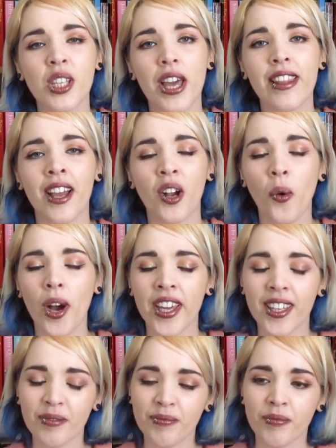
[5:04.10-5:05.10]
they're
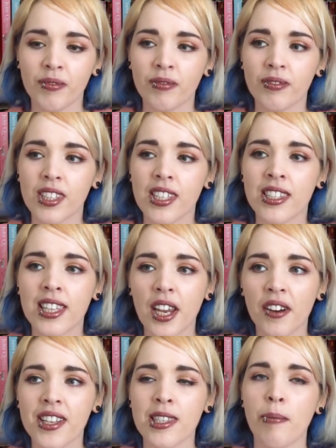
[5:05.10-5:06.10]
quite serious,